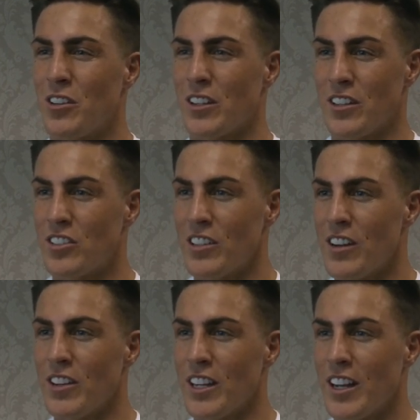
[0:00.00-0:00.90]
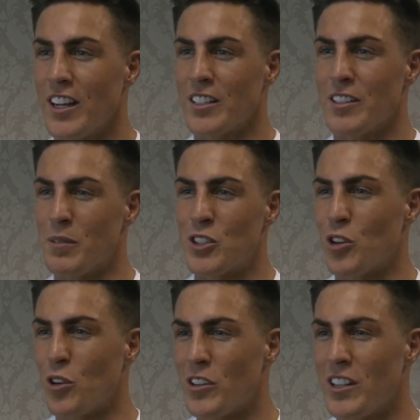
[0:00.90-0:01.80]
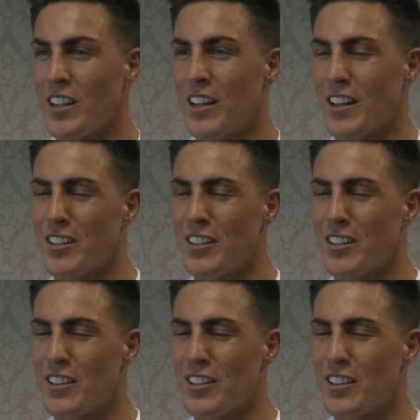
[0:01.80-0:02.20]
Like this is literally the maturity thing.